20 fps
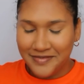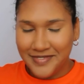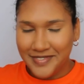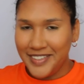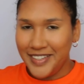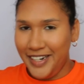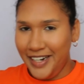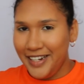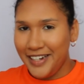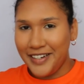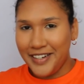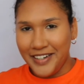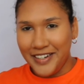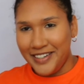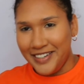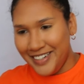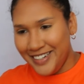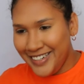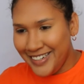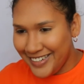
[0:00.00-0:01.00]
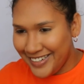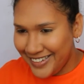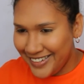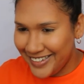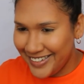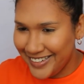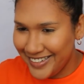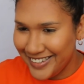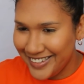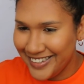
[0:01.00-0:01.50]
you did good.
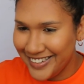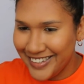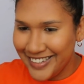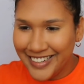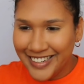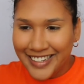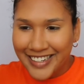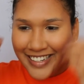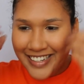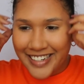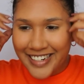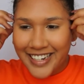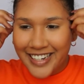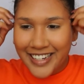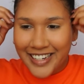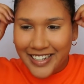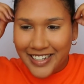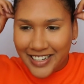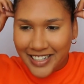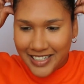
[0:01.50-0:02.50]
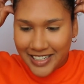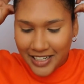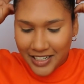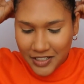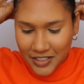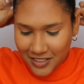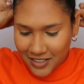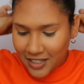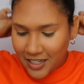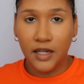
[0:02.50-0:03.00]
You did good,
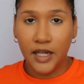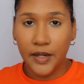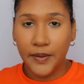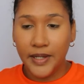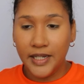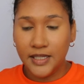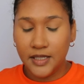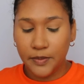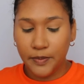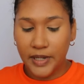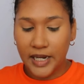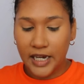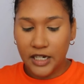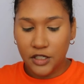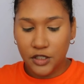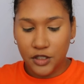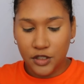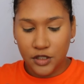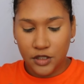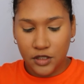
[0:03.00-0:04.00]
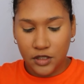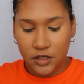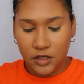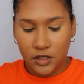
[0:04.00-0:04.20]
Natasha. Going into blush.